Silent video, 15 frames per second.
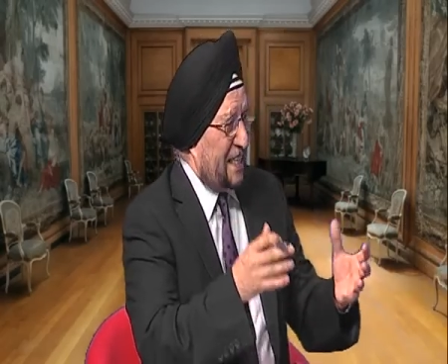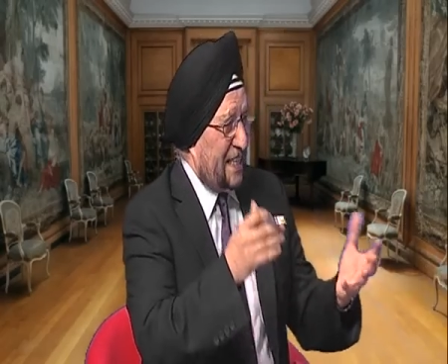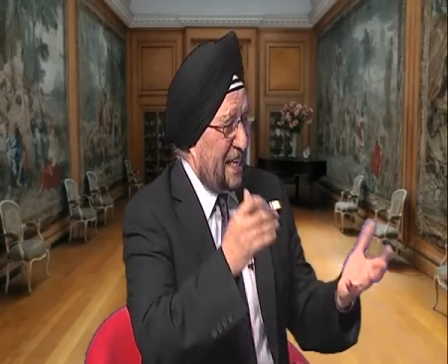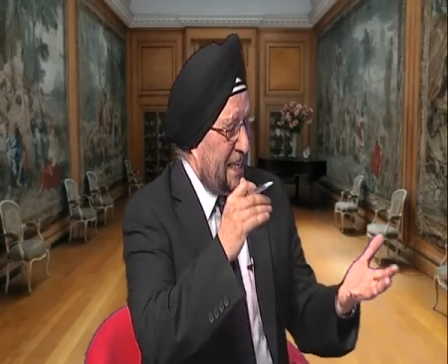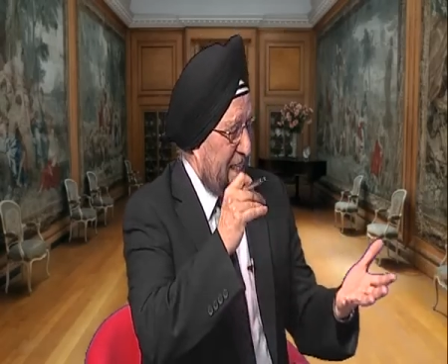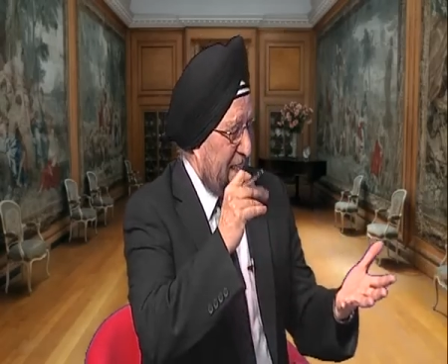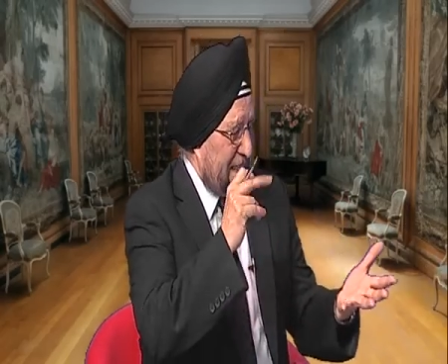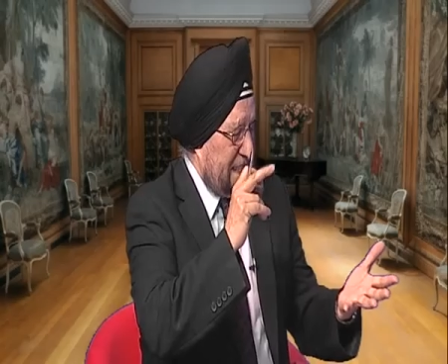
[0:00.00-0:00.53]

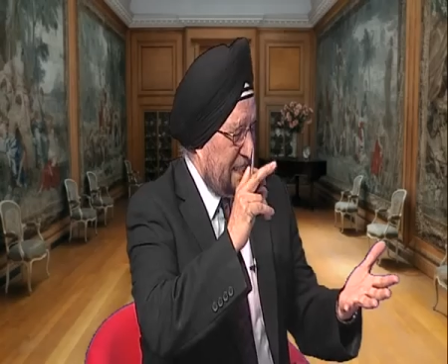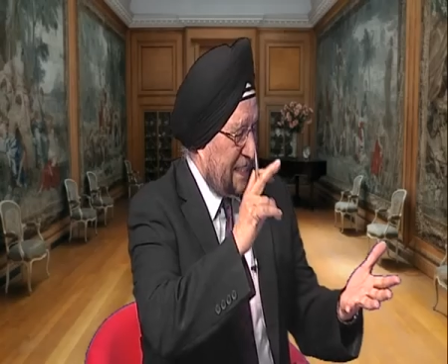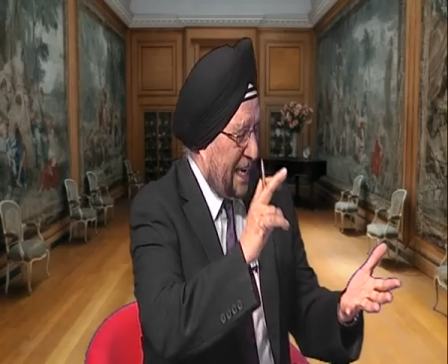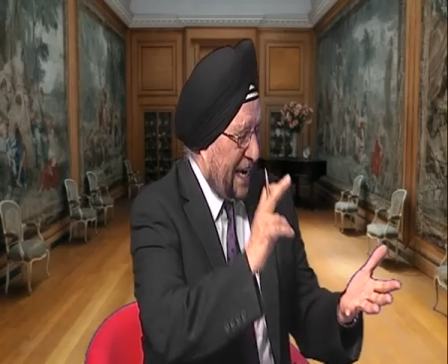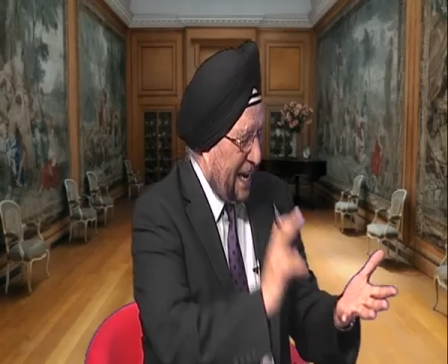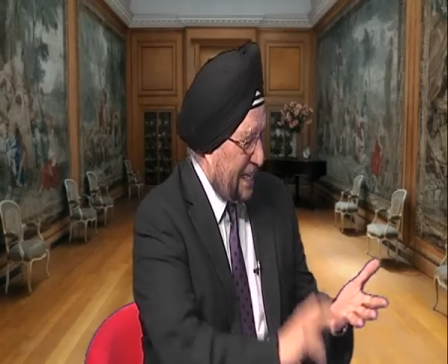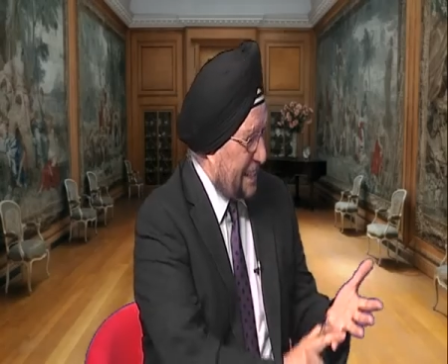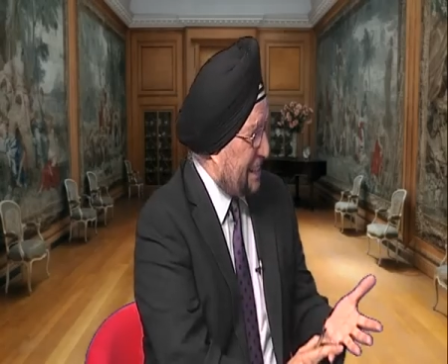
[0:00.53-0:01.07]
they
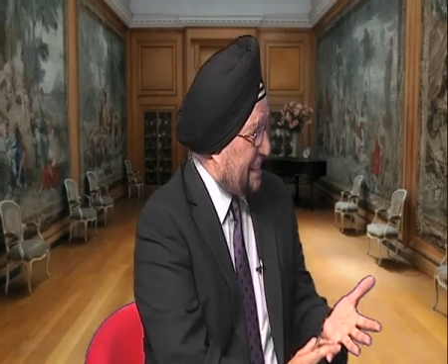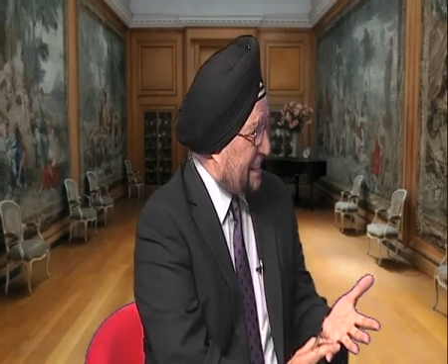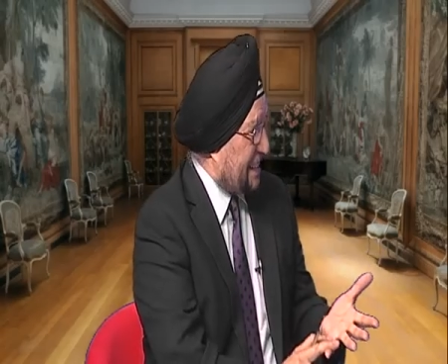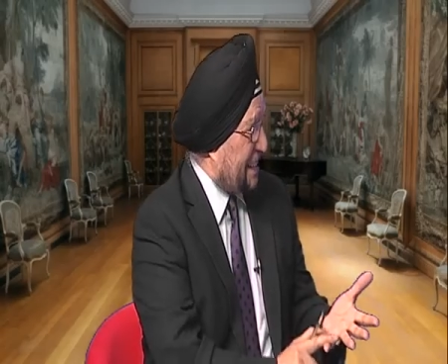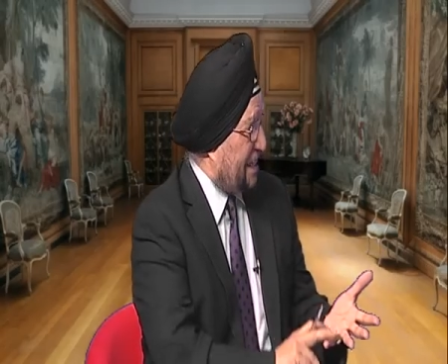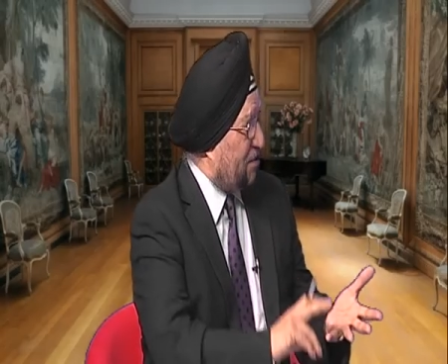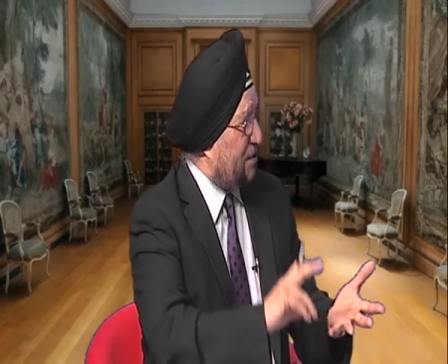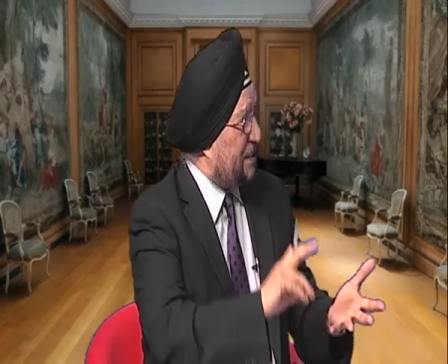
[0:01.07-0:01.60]
had the
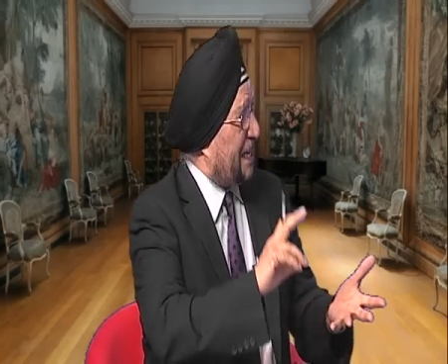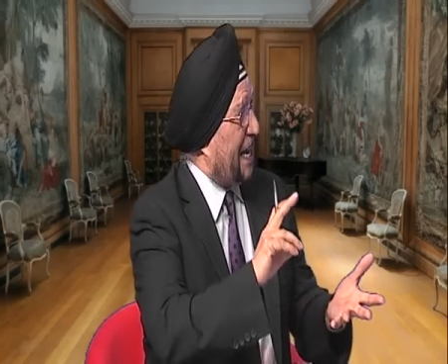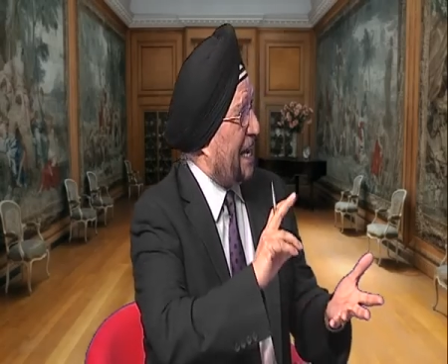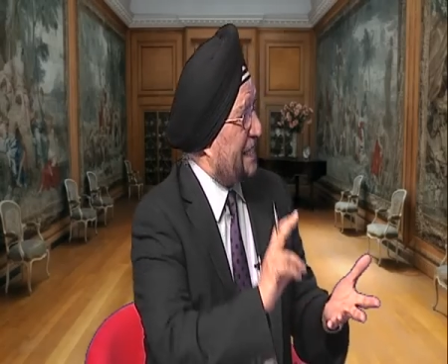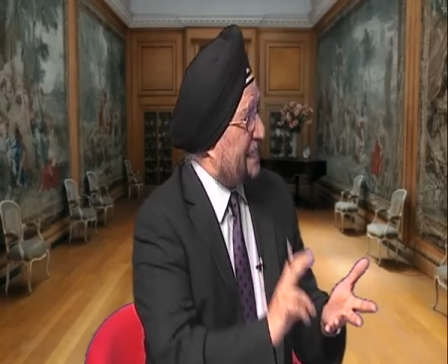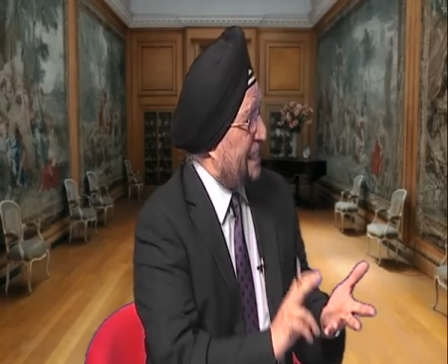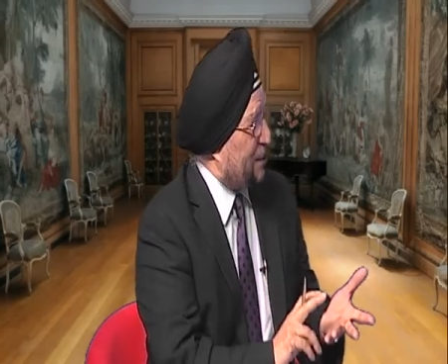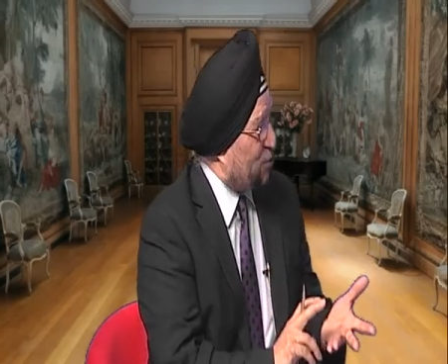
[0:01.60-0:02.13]
skills, they
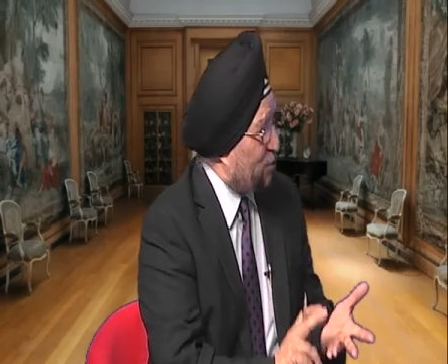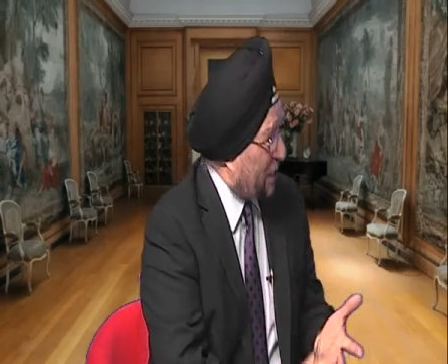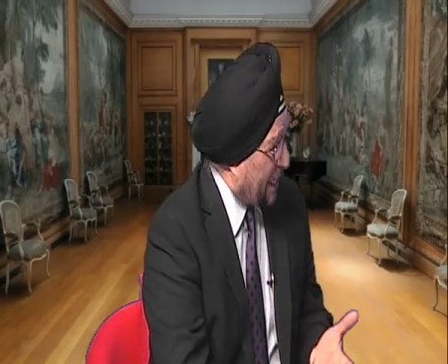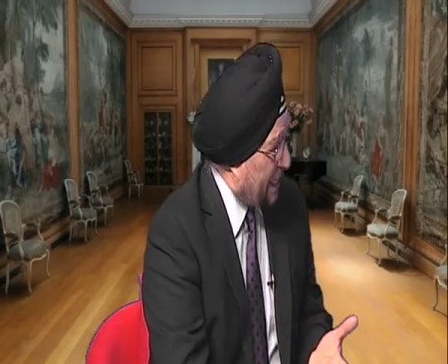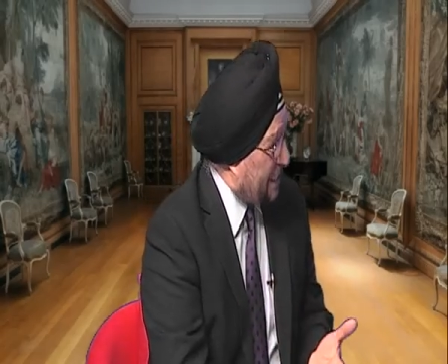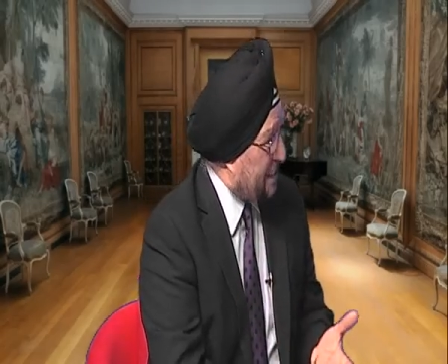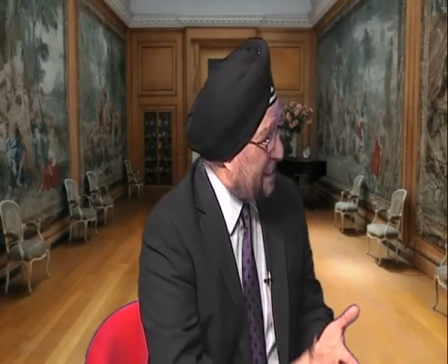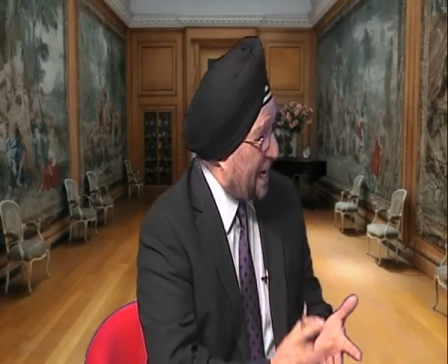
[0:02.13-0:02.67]
had the
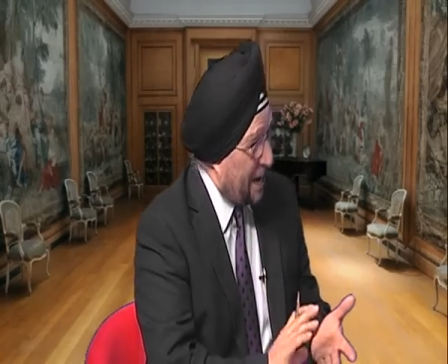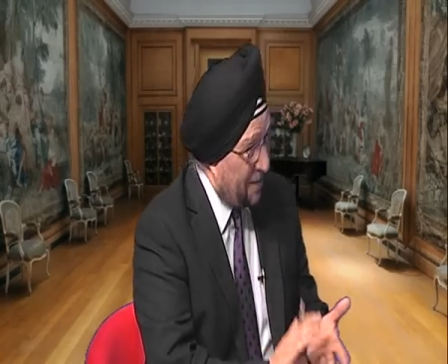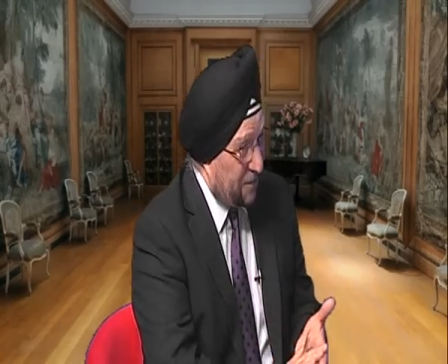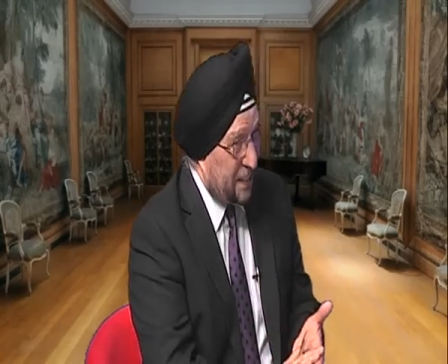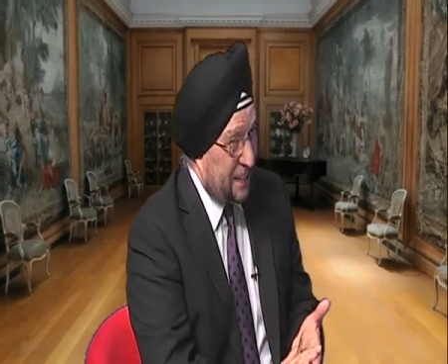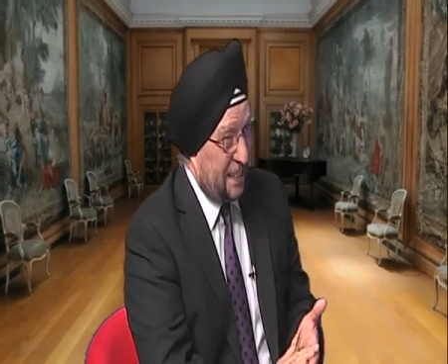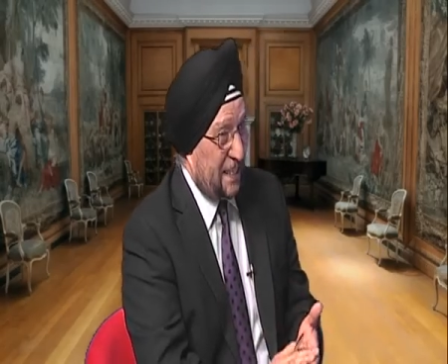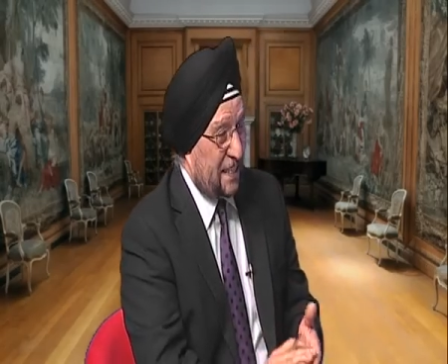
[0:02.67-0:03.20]
education,
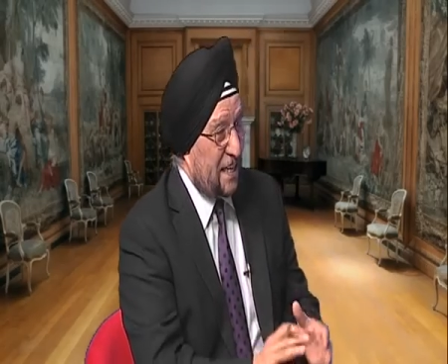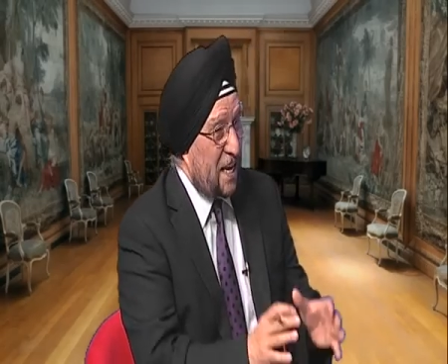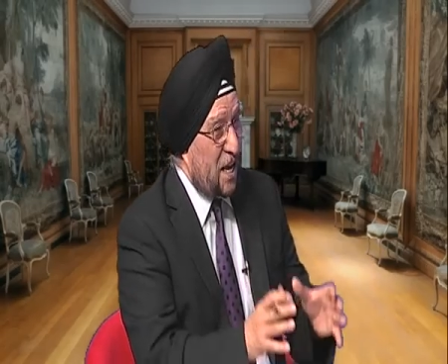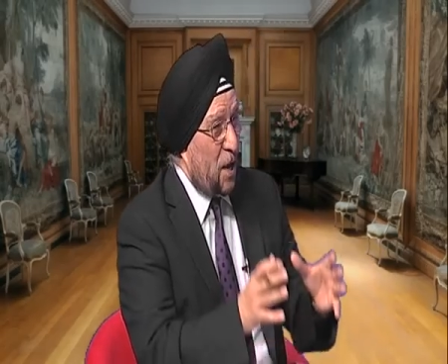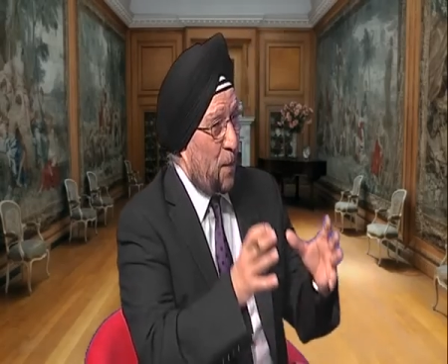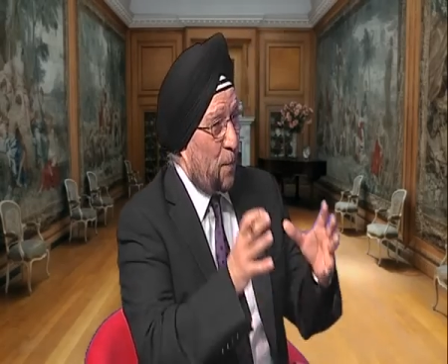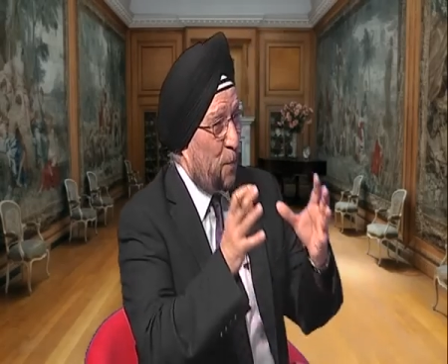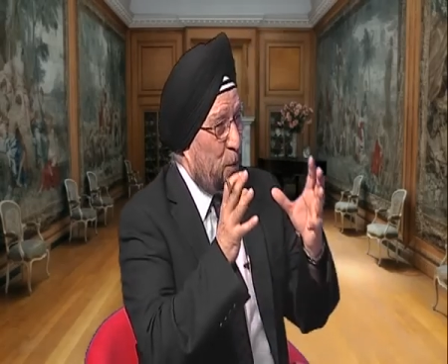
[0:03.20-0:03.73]
everything,
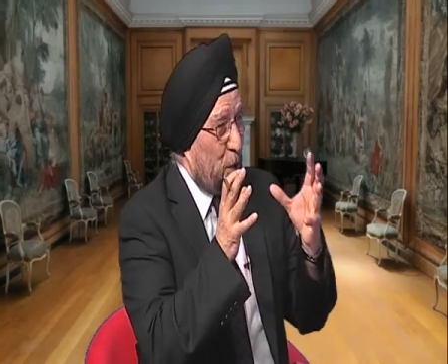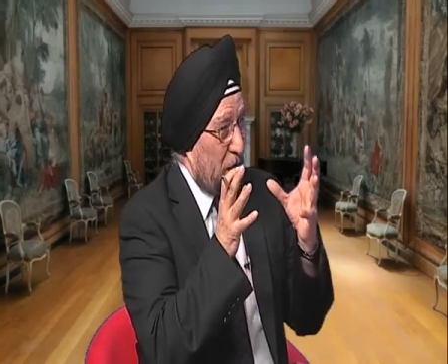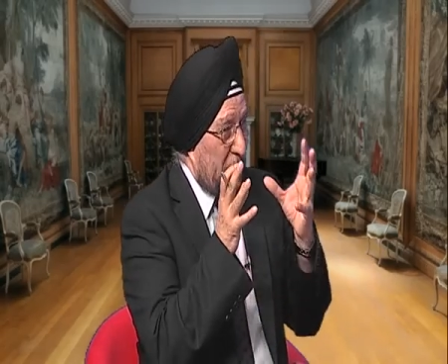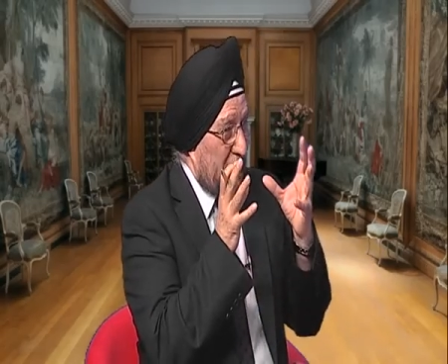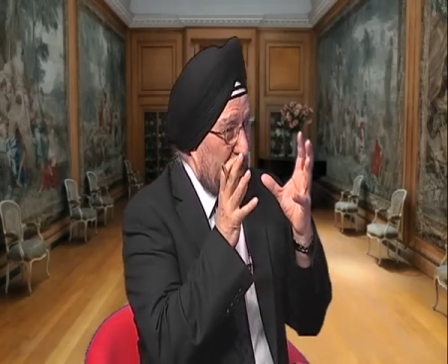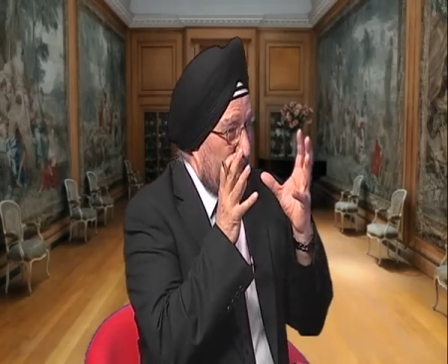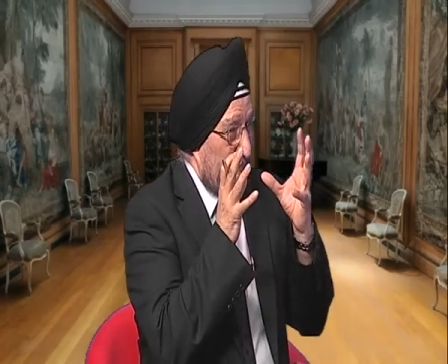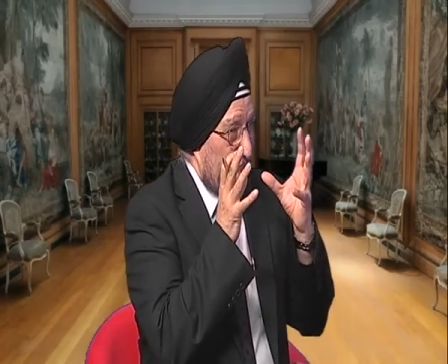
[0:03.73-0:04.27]
but